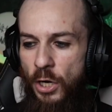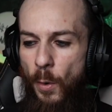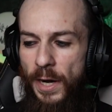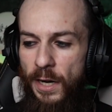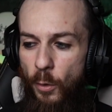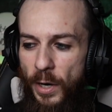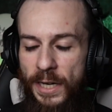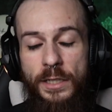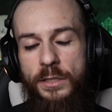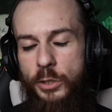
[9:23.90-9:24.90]
know what
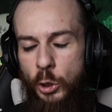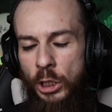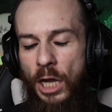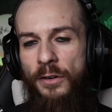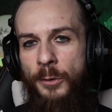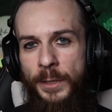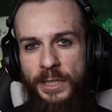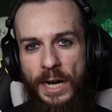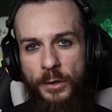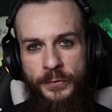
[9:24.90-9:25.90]
I do love about
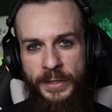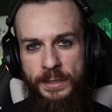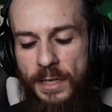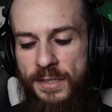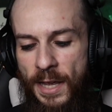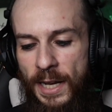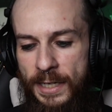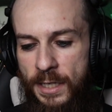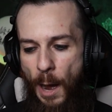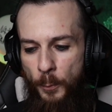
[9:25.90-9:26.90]
the outfit? Is that,
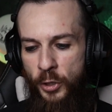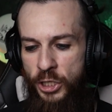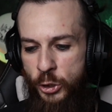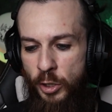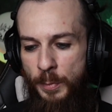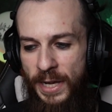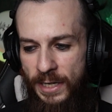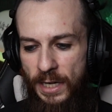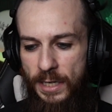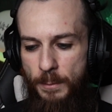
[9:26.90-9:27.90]
like, I'm pretty sure
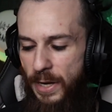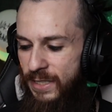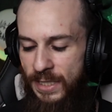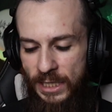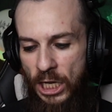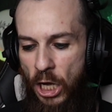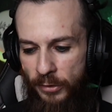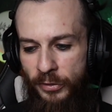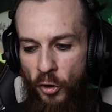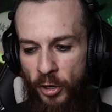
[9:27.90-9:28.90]
it makes a lot
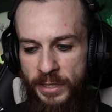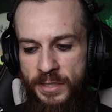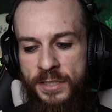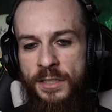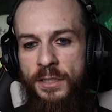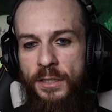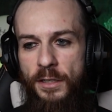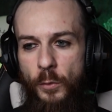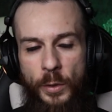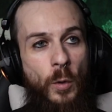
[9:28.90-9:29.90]
of noise
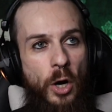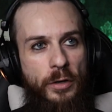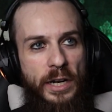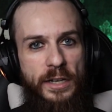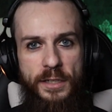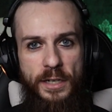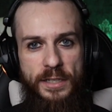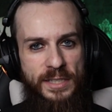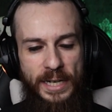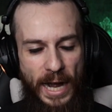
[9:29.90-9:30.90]
when walking.
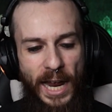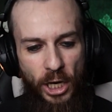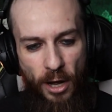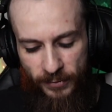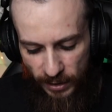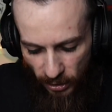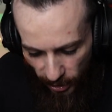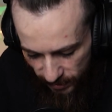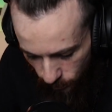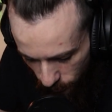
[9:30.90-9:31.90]
It's like, I love the noise